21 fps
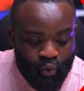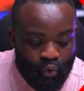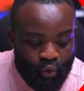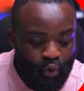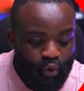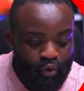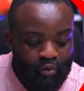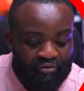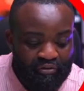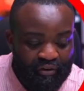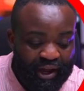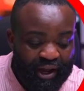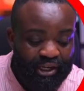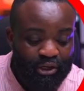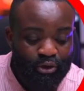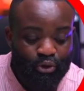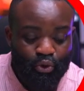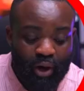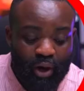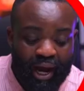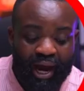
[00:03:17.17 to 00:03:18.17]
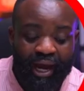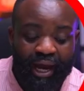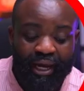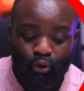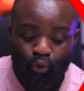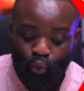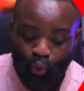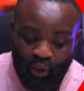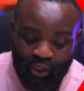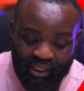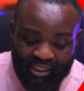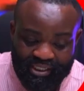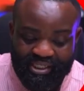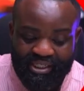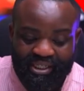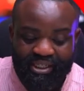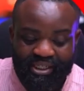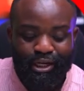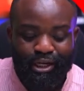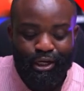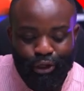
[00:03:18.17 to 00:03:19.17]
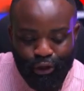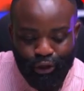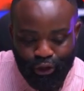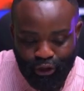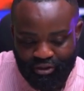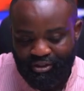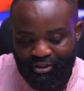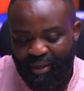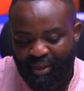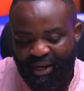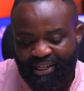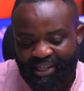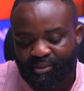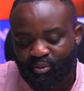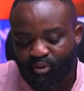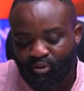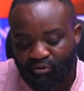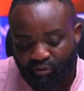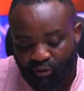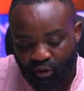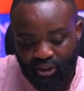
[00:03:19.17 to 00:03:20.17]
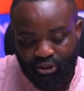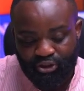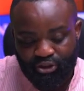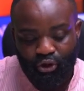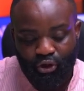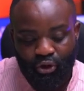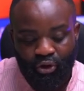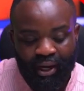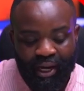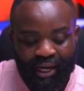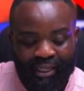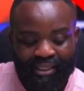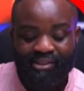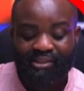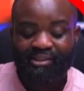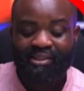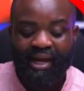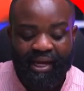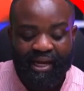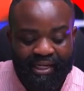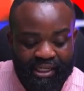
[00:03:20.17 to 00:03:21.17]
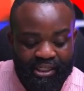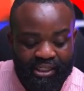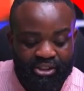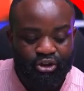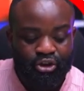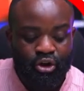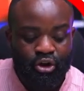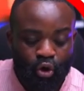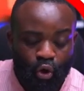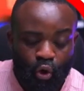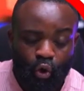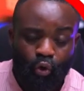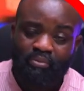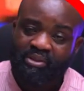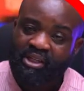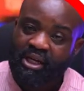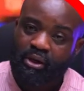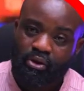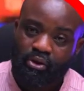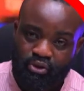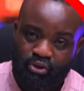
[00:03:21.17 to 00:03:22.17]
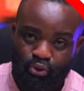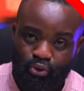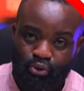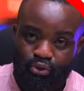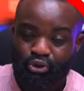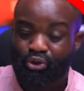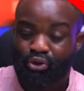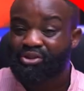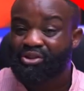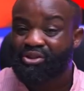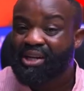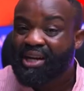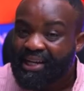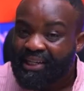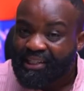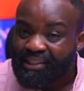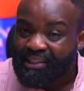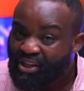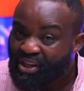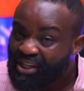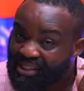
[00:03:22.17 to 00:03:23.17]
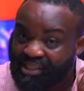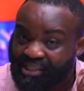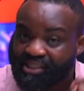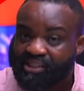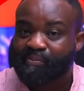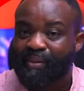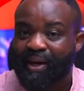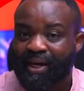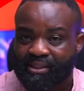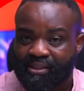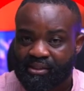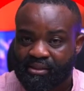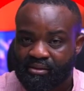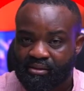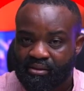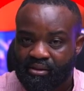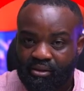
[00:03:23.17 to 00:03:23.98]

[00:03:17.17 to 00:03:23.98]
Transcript: who value high quality, customizable furniture and stylish home decor solutions. This is smart.